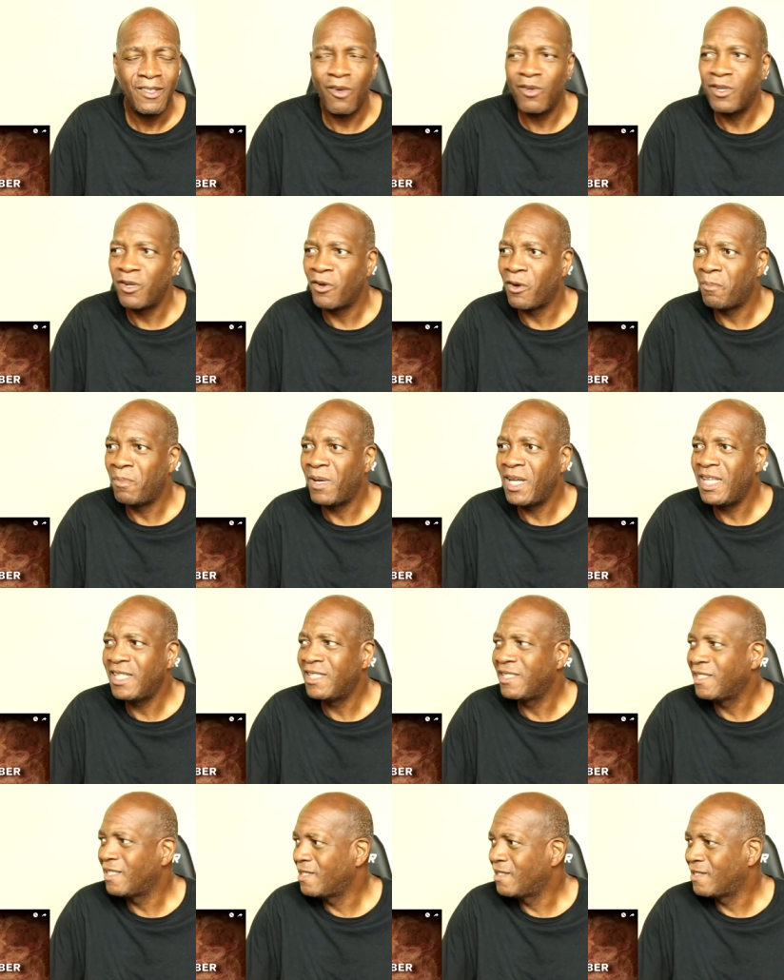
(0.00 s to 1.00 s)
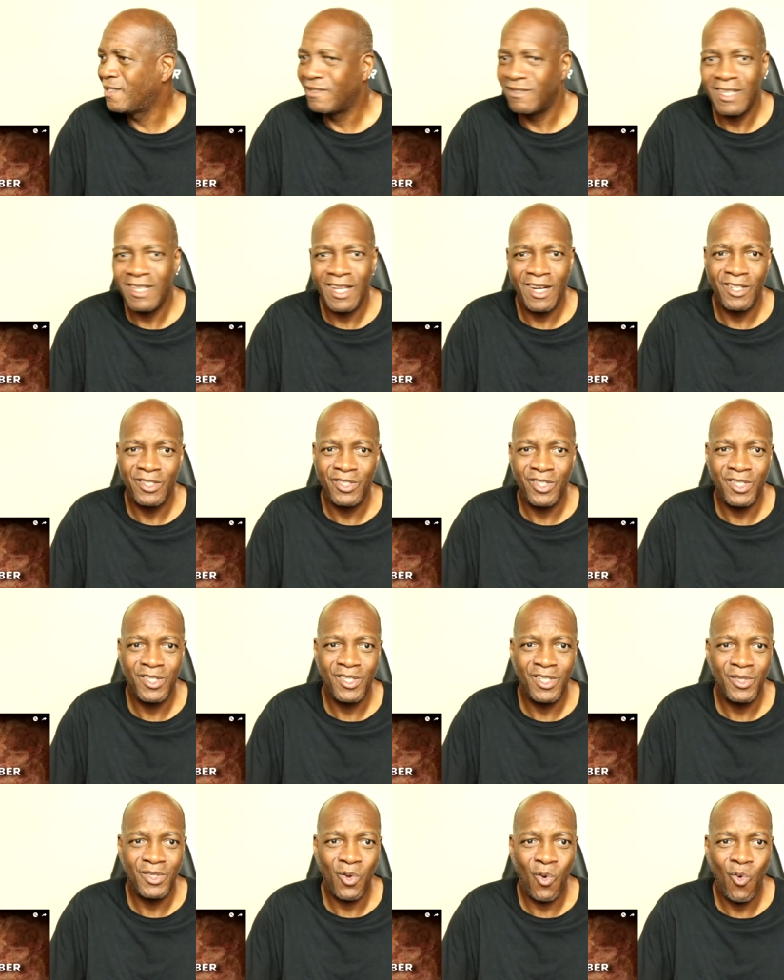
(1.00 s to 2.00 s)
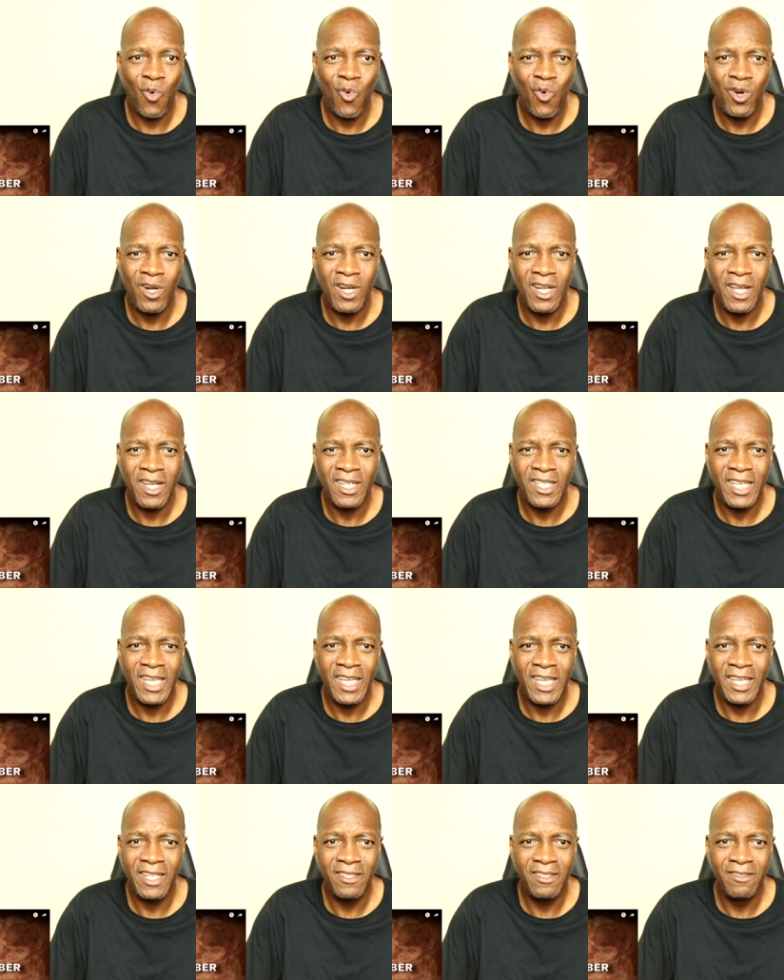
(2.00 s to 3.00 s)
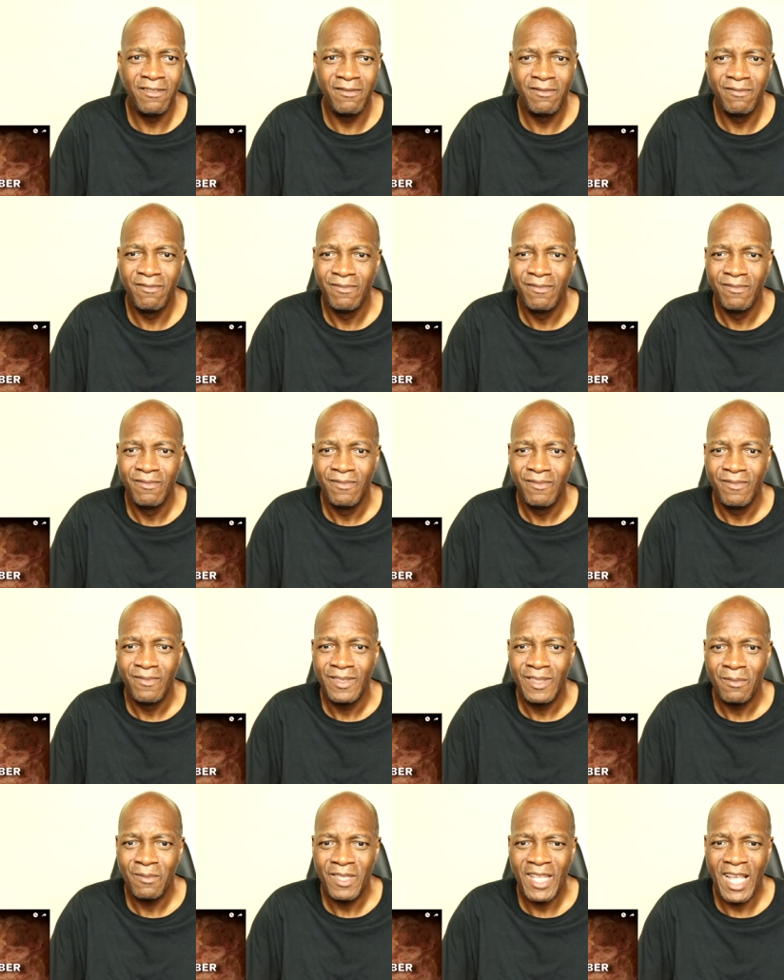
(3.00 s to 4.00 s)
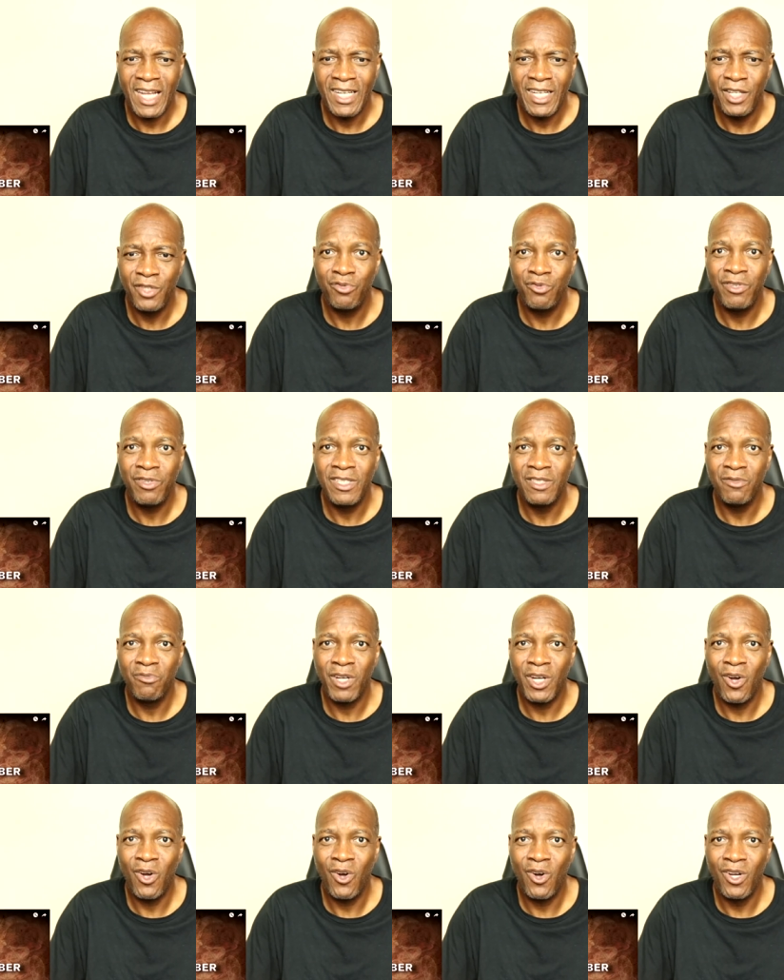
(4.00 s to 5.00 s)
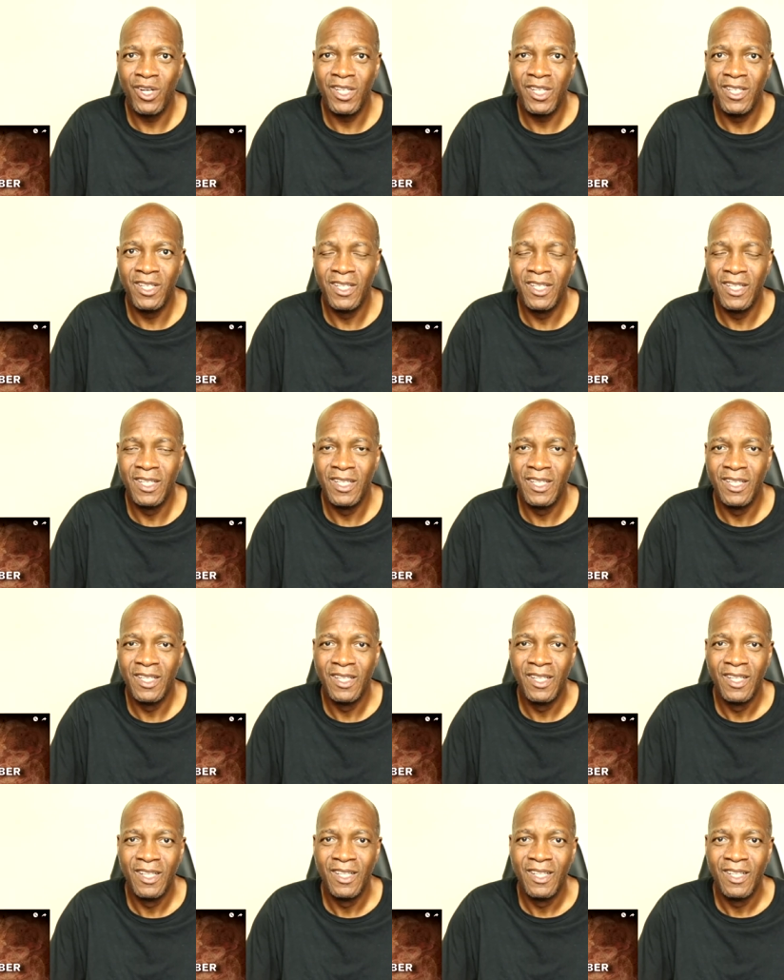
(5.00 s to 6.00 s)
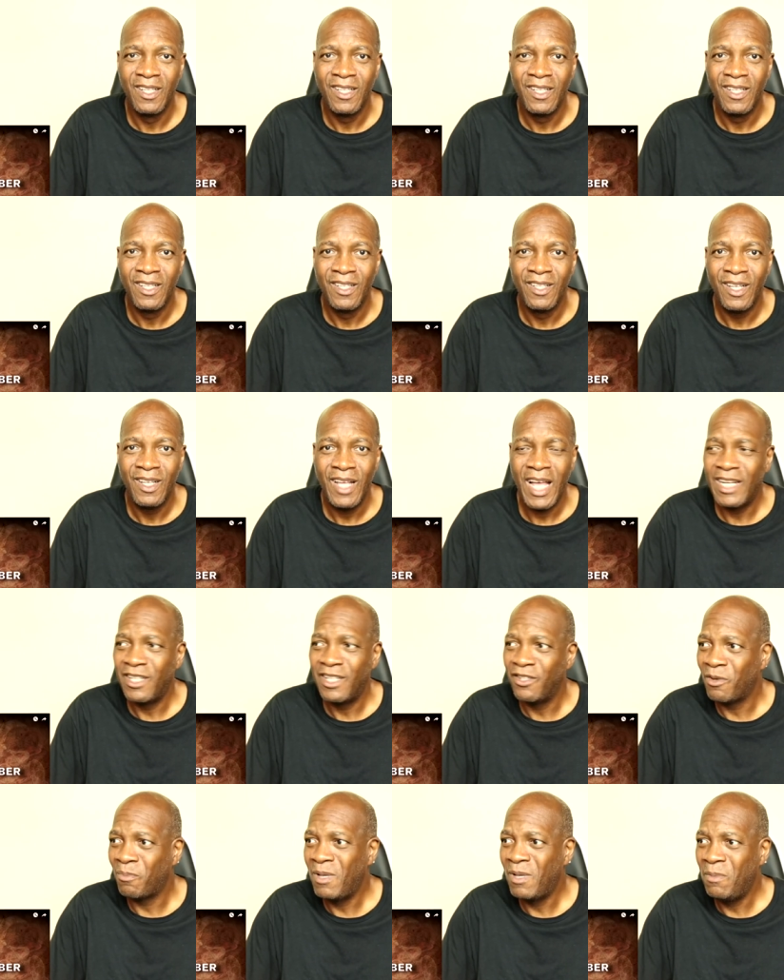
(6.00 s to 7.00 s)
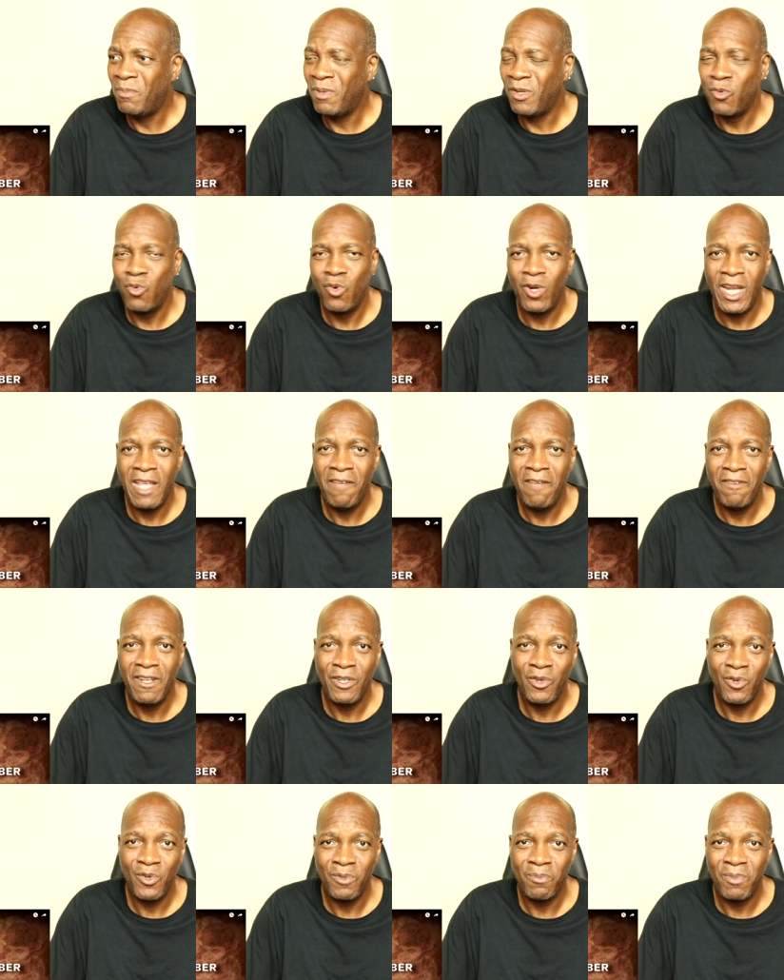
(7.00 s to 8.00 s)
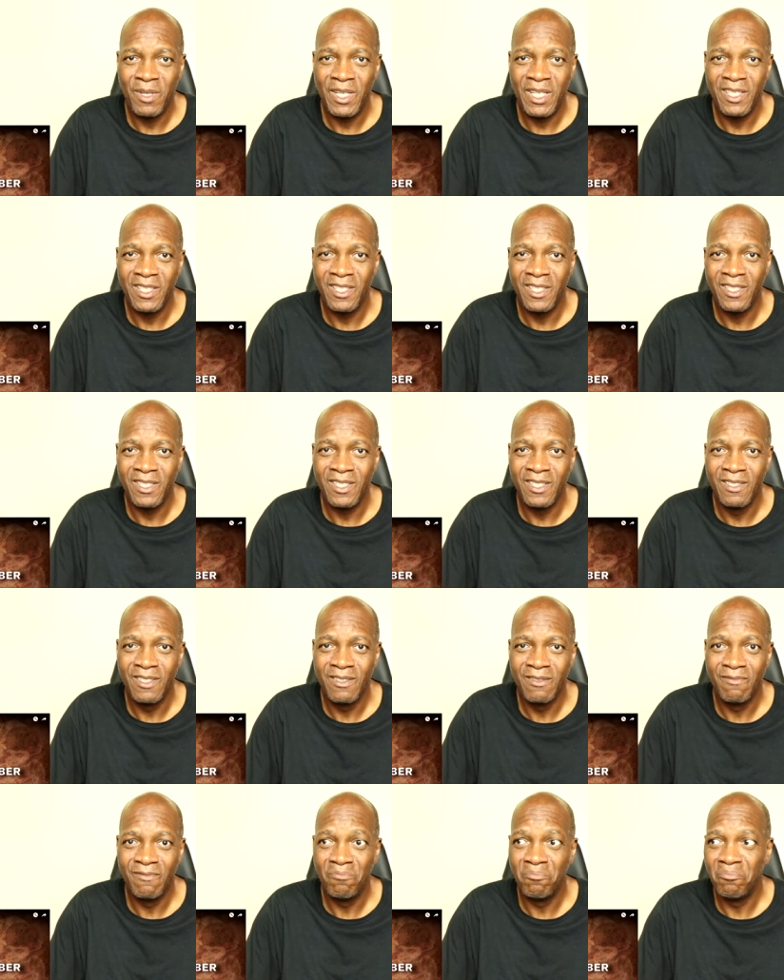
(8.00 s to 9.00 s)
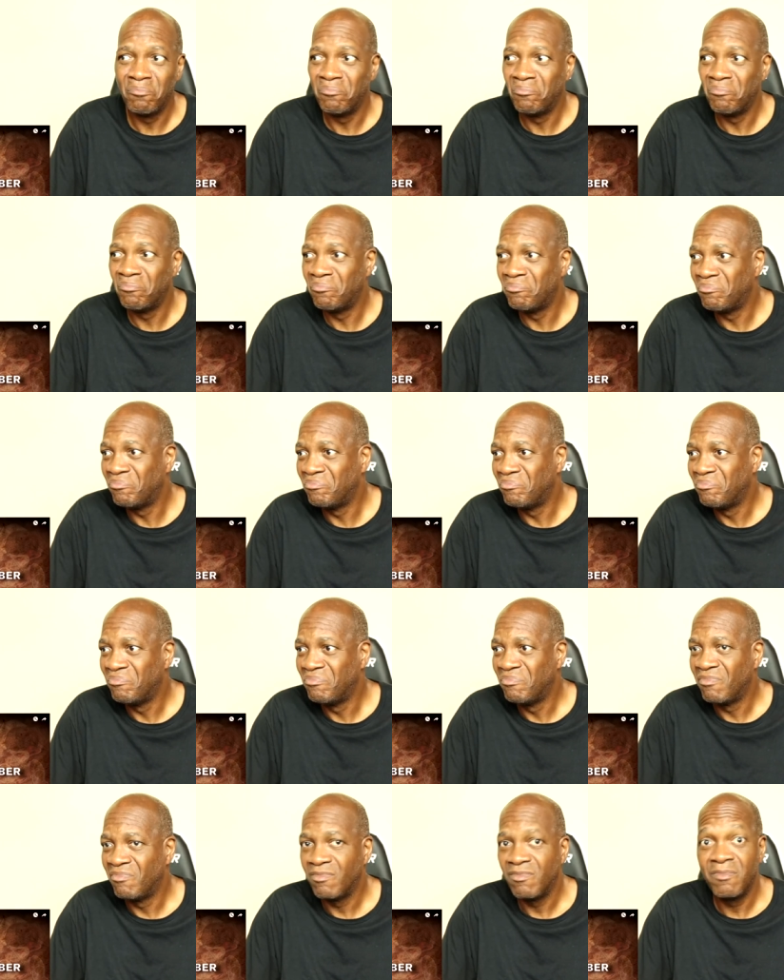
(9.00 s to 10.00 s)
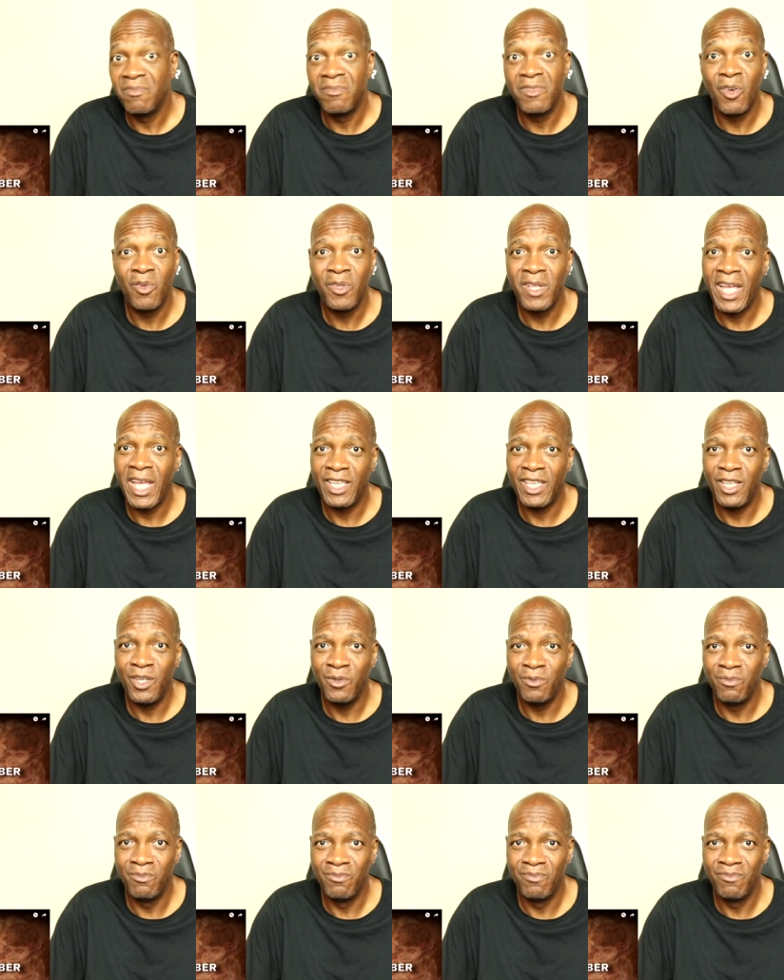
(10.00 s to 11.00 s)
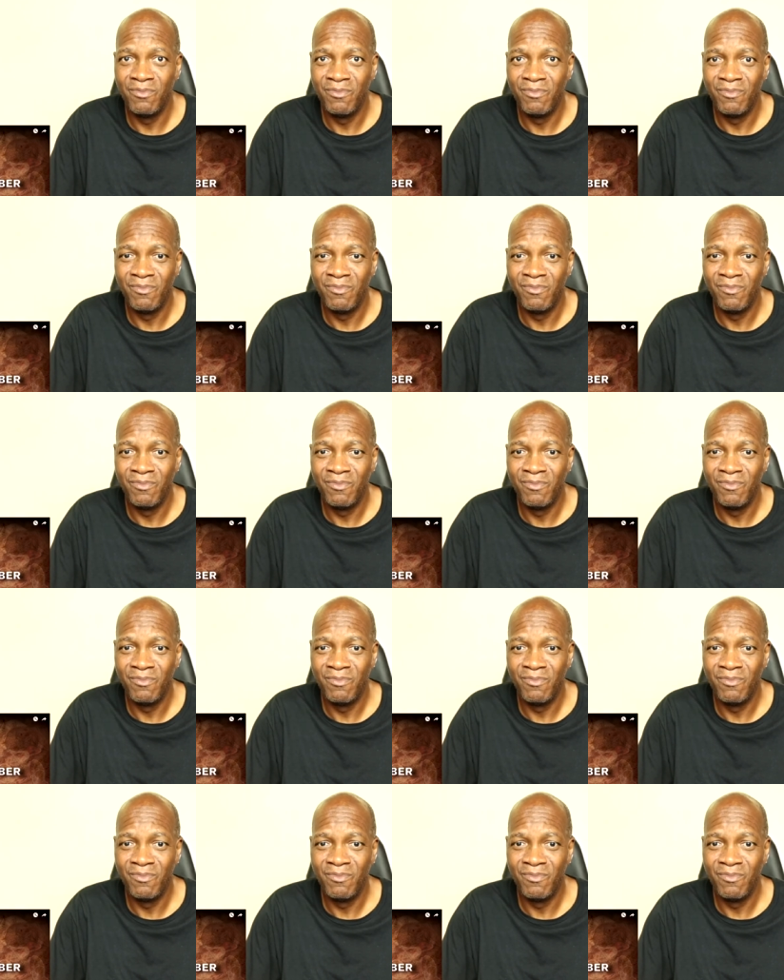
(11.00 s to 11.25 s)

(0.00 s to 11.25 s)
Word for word: No, there are places that are just as old. I take it that history isn't recorded. And there are people who live in those places. No, thank you.